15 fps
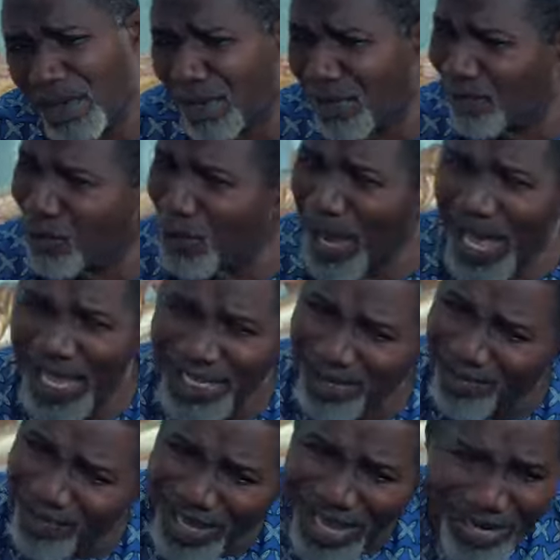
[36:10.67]
if you
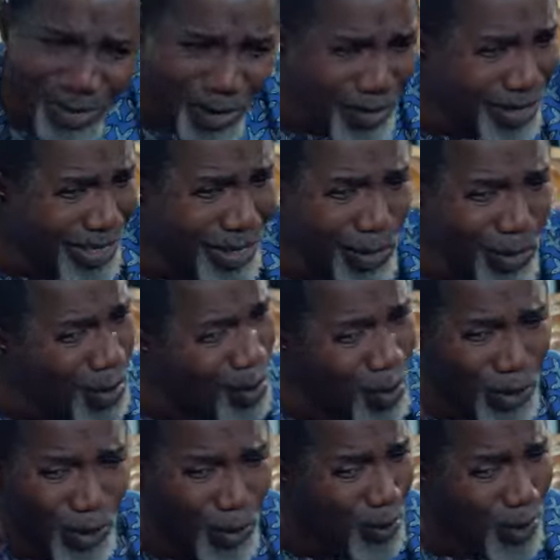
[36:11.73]
ask me, I don't really know
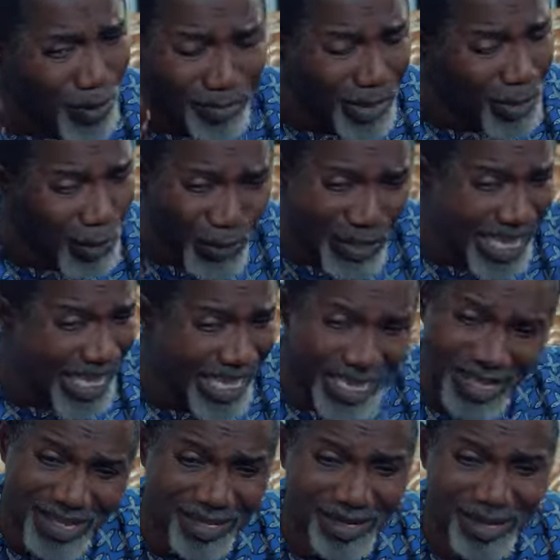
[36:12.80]
what you want me to say
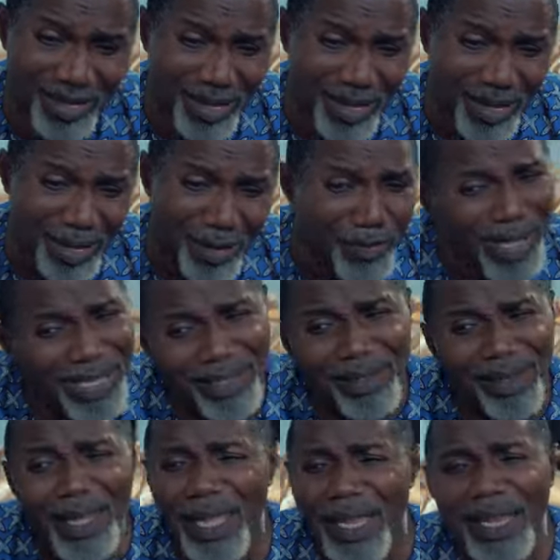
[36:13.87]
again.
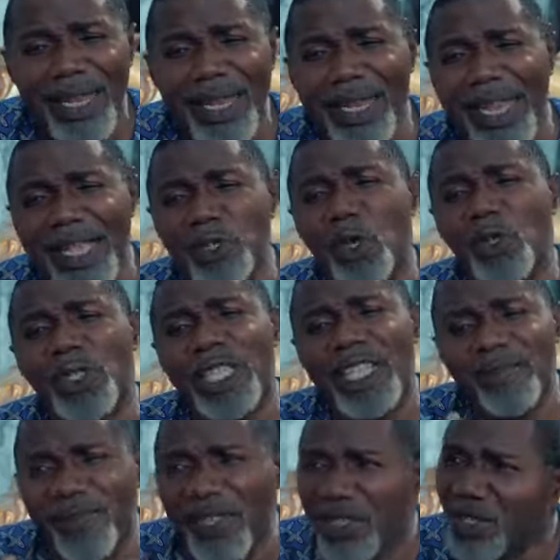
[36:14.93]
But let's just
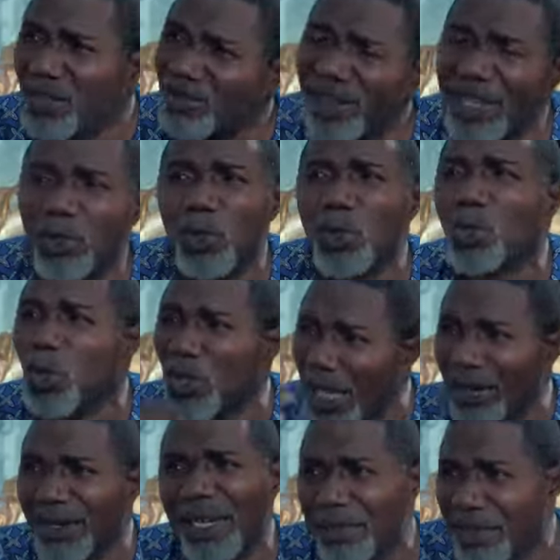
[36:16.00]
leave these children to
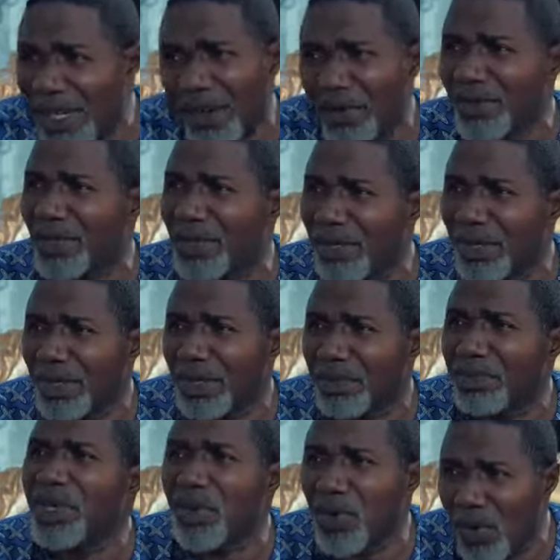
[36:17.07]
sort out themselves.
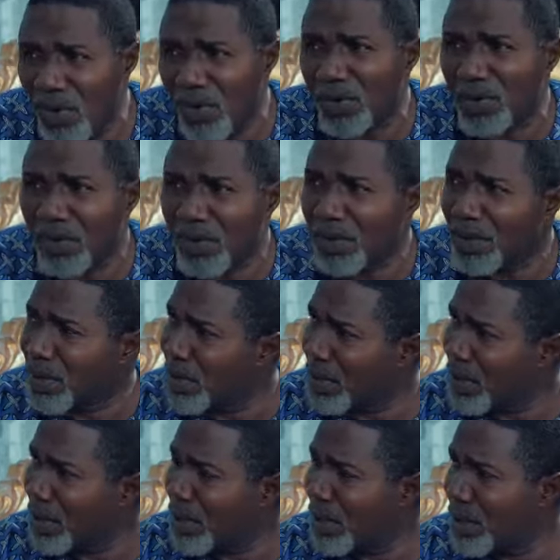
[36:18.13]
Biko,
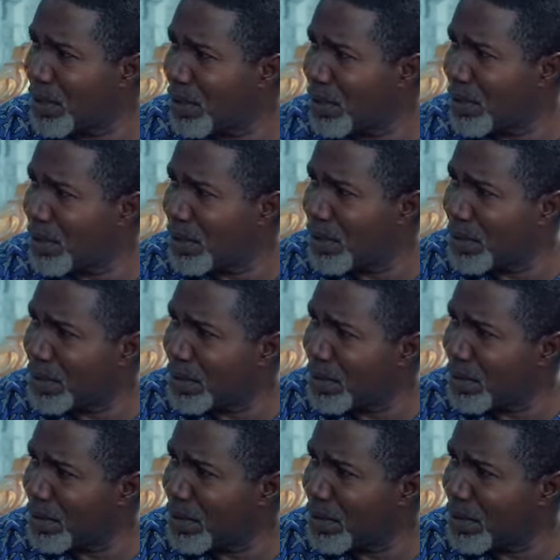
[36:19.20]
Okoye, you are a bad man.